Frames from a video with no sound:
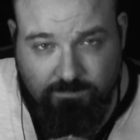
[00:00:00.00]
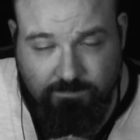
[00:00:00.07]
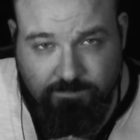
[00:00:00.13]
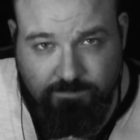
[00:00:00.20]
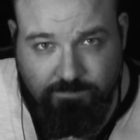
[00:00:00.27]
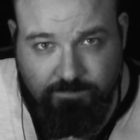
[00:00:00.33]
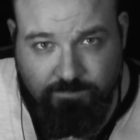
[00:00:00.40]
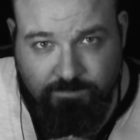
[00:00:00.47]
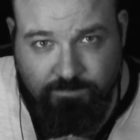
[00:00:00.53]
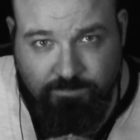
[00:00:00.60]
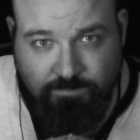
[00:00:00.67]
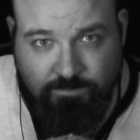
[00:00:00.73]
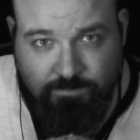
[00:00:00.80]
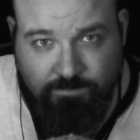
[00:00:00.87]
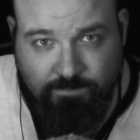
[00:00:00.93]

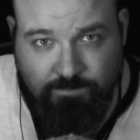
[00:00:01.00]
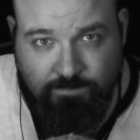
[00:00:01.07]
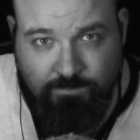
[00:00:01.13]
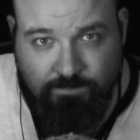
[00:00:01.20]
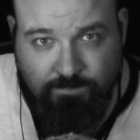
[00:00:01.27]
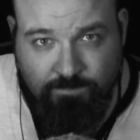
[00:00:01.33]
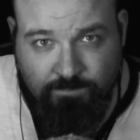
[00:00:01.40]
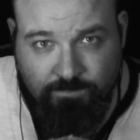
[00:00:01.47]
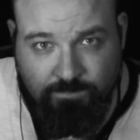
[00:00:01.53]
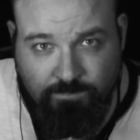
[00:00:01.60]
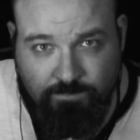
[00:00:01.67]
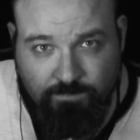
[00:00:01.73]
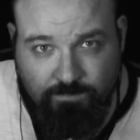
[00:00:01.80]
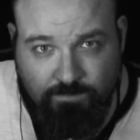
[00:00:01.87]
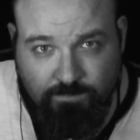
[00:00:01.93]

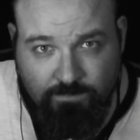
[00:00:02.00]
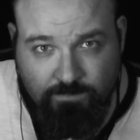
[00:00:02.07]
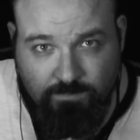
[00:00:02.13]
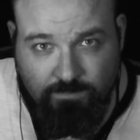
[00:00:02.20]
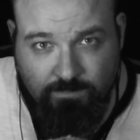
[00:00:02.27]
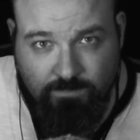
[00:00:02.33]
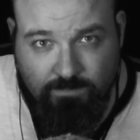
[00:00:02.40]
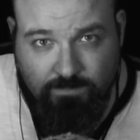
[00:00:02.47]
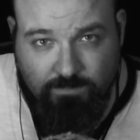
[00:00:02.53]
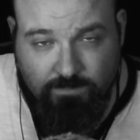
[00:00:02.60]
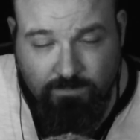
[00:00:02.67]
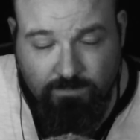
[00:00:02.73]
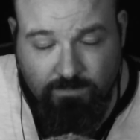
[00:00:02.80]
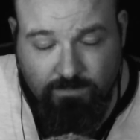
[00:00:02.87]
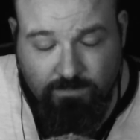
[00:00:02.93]

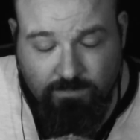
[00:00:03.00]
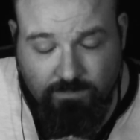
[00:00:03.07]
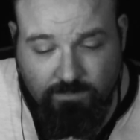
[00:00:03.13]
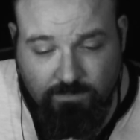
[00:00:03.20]
[no speech]